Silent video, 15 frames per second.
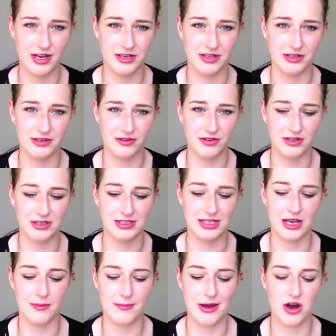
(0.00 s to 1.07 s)
I don't know if you can see
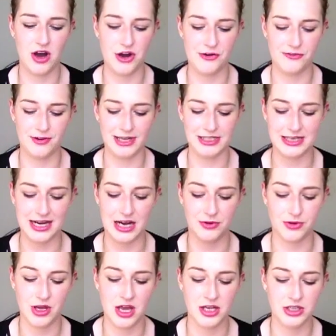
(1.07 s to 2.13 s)
it, I'm about halfway
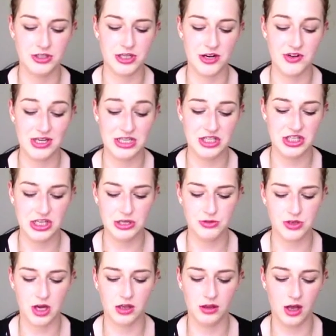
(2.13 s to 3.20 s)
down. You don't need to
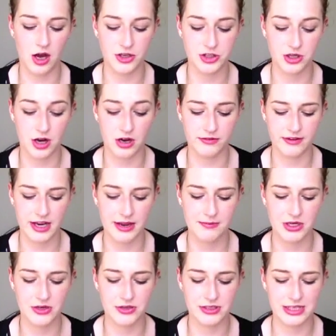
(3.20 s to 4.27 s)
use a lot of it
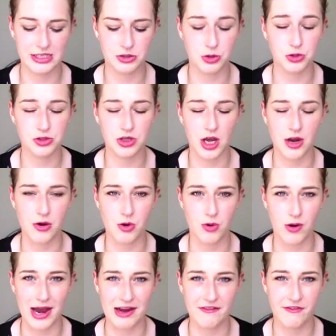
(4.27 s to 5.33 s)
because it does go
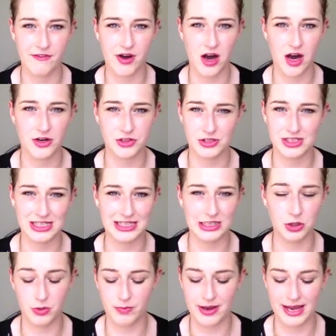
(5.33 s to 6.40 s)
quite far, just a
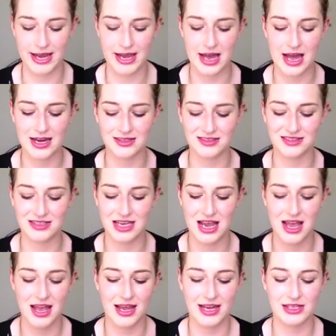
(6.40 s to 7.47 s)
little bit, and
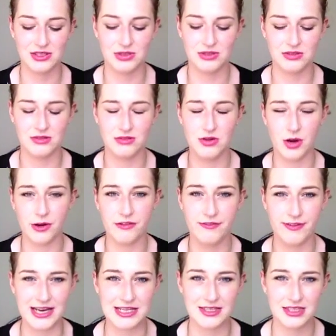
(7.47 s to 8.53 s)
it's
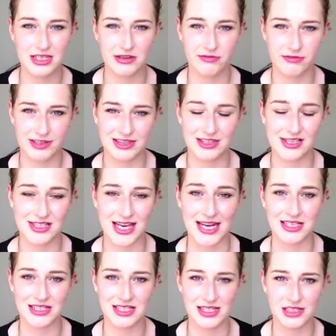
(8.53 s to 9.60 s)
non-offensive with the
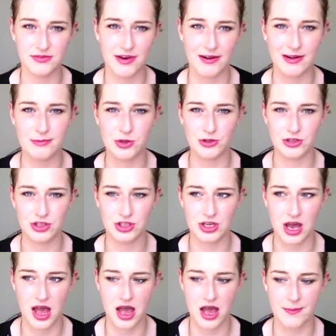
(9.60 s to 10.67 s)
scent. It's very much,
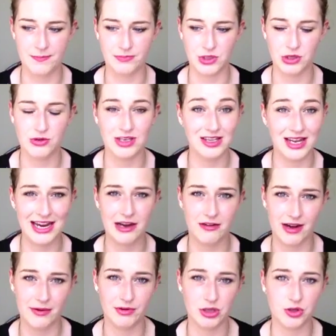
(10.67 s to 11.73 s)
you can layer
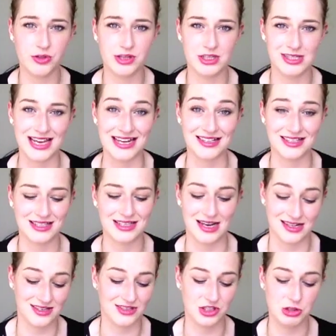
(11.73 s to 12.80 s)
it with other scents
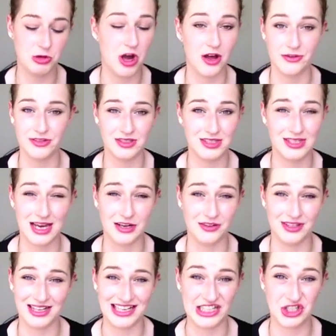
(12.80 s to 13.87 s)
and you can't tell
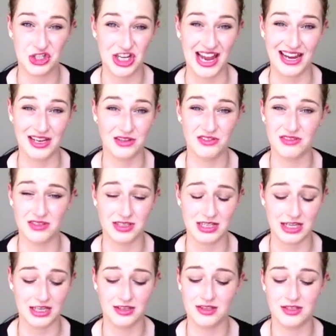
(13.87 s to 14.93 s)
that it's Shea
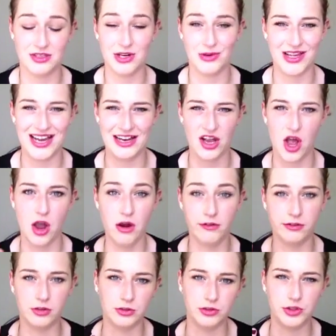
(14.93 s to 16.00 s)
underneath. There's no like
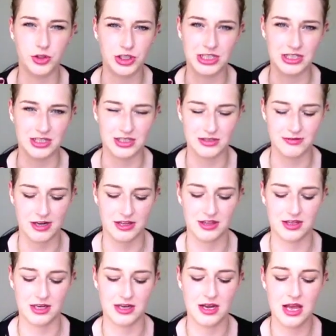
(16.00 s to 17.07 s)
overall nuttiness or
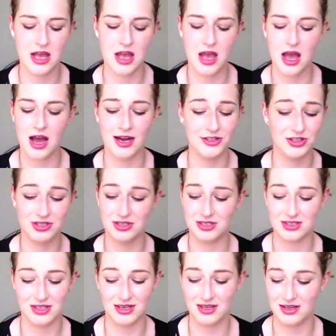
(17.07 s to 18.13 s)
anything. I
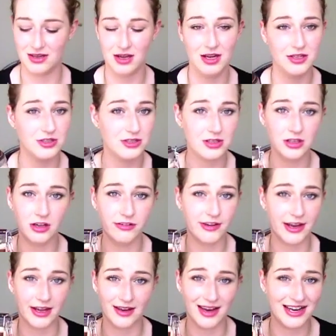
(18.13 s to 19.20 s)
just love
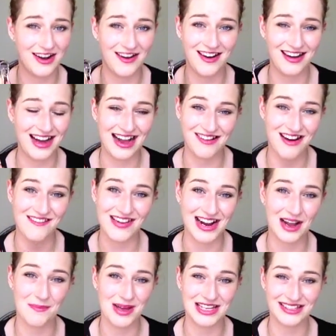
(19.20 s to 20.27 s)
it. I can't
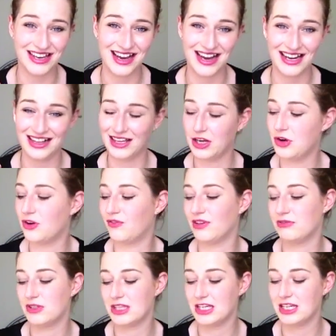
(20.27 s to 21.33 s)
recommend it highly enough.
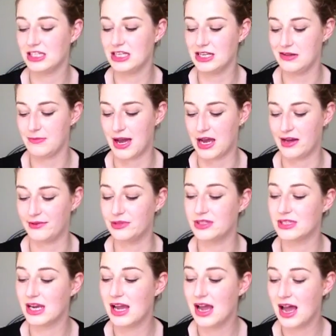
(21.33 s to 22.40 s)
It was
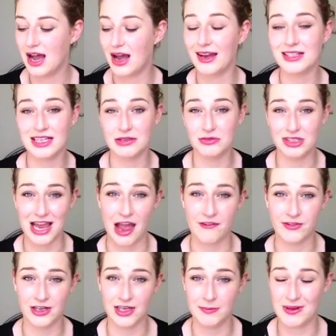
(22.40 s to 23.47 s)
£13 and it will
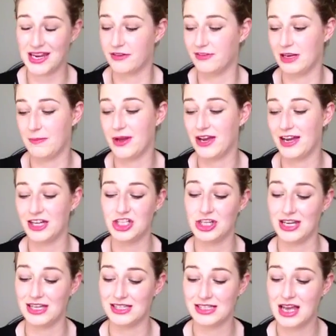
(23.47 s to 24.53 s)
definitely be a
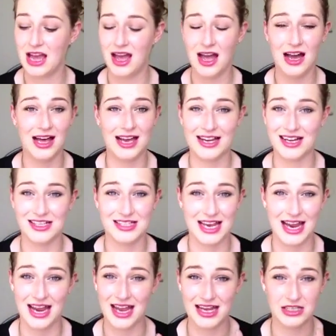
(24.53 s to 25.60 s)
repurchase. Like I
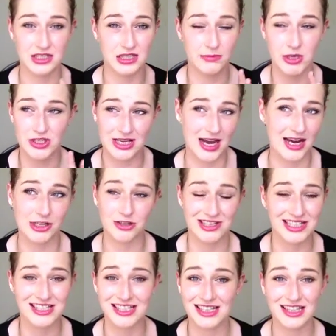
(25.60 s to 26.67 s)
say, it's the most
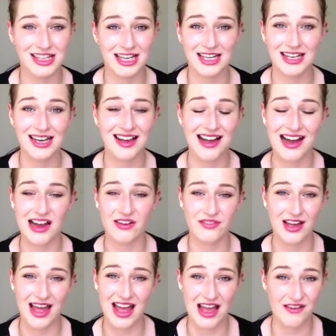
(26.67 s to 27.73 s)
hydrating thing I've
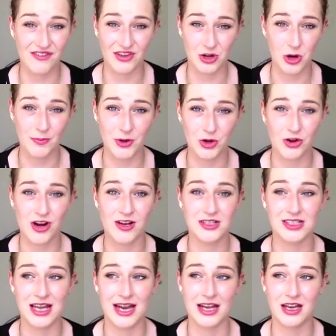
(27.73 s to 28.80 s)
ever come
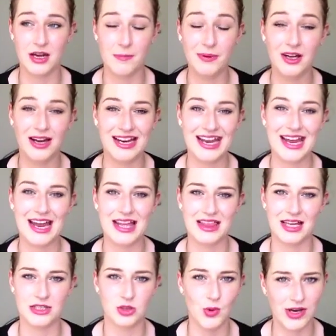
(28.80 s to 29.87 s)
across. I can apply it and
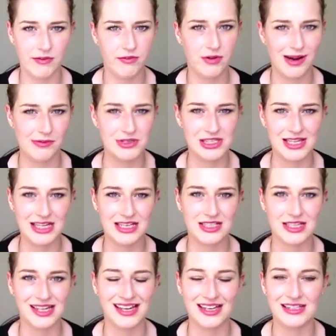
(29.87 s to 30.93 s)
then 24 hours
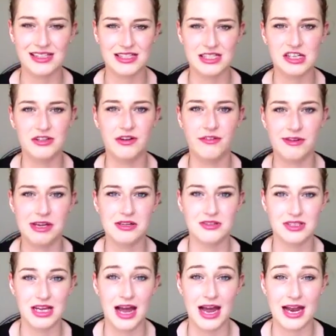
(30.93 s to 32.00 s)
later it still
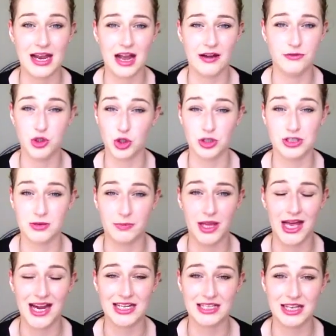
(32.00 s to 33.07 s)
feels like I've just
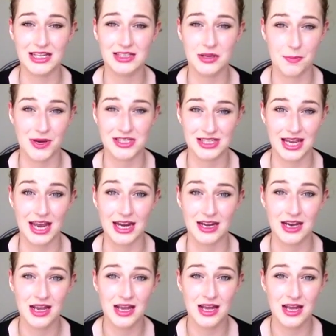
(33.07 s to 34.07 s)
applied it to my skin.